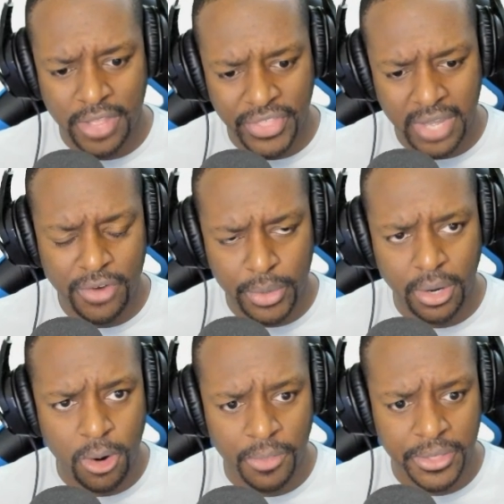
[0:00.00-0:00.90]
I think I've
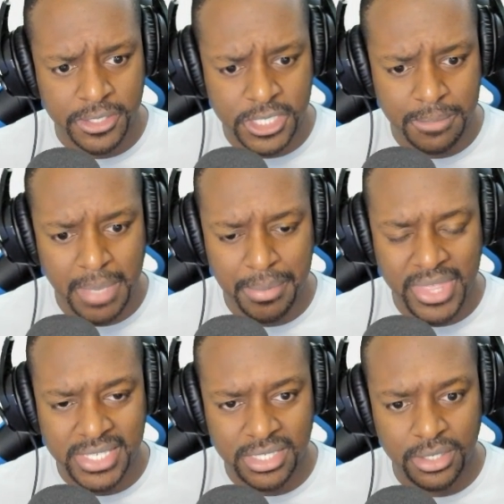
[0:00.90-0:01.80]
already caught this. Maybe
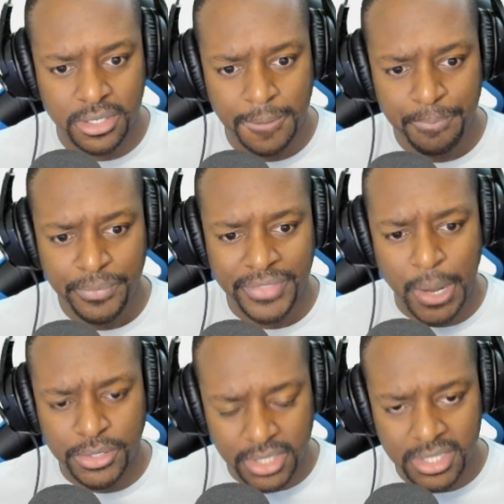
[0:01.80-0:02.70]
that's in the
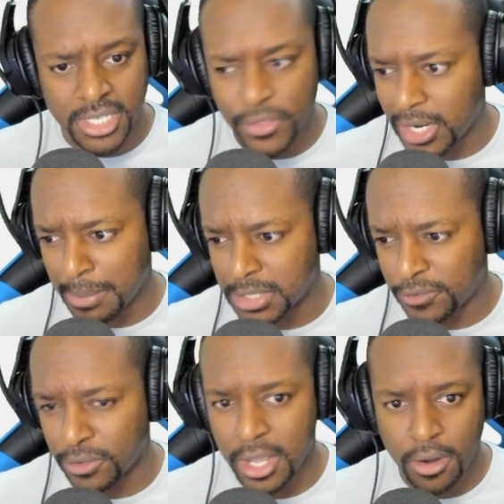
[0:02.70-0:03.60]
that was in the southern
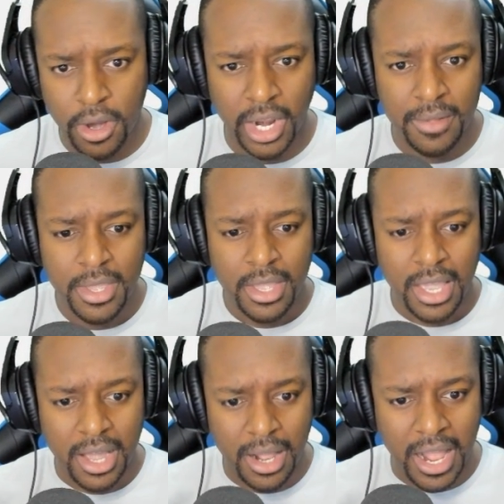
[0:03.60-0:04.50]
hemisphere and I caught it.
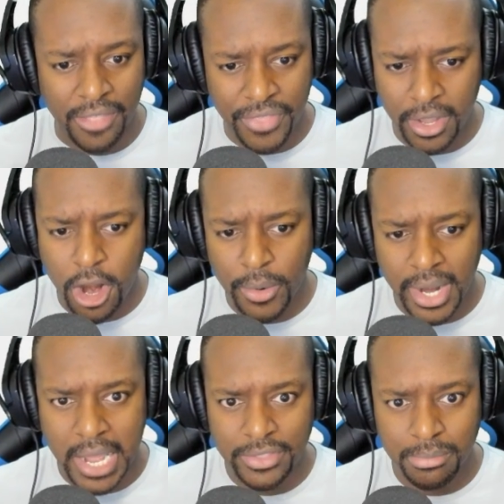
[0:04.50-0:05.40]
I think I
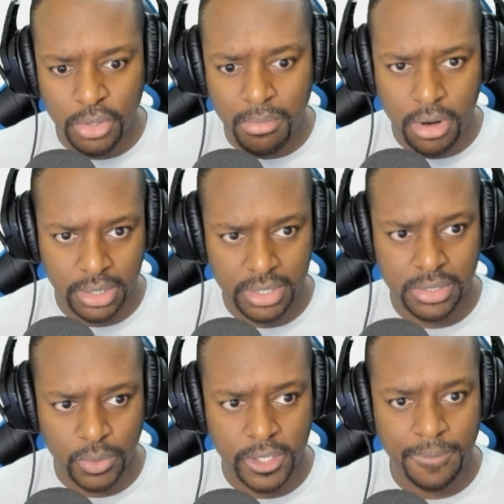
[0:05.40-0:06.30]
already have the blue marlin
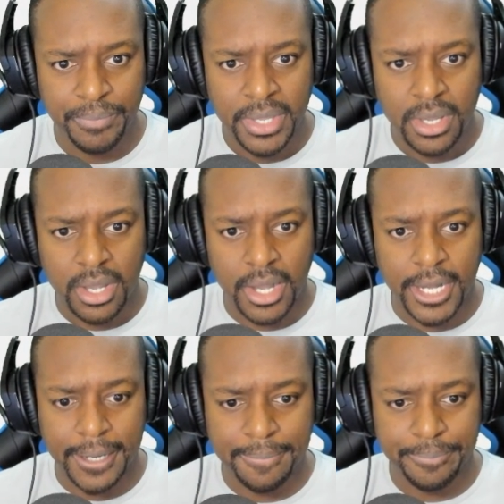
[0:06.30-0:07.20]
as well.
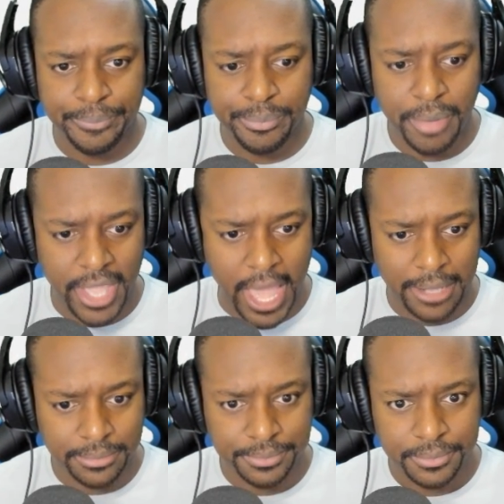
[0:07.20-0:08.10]
Um, but
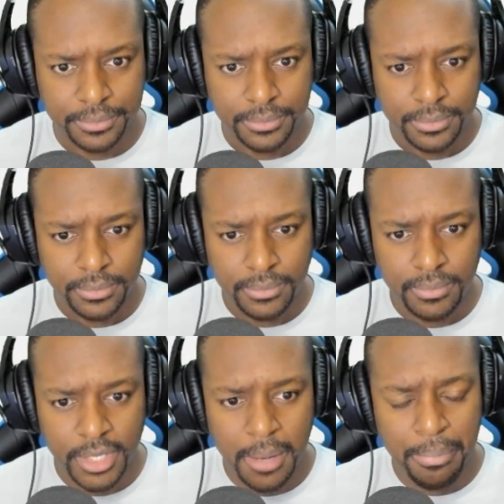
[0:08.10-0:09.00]
yeah,
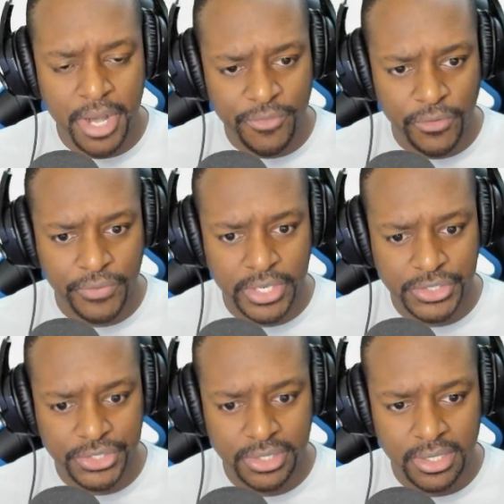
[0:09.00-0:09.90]
puffer
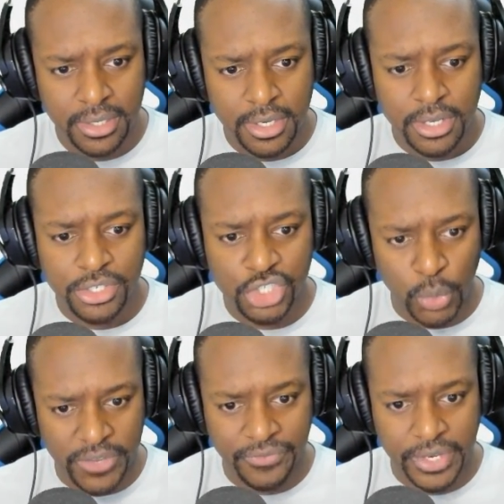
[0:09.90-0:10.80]
fish,
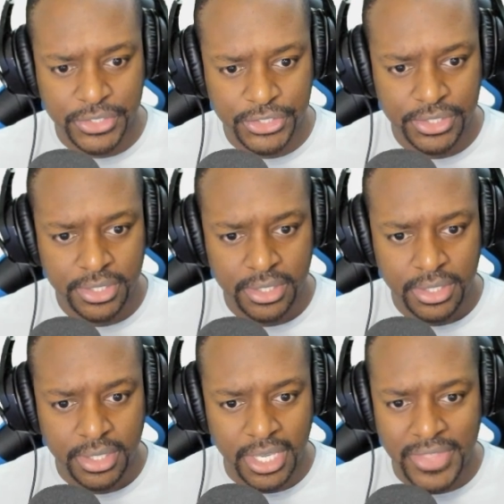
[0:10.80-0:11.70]
sweet fish, and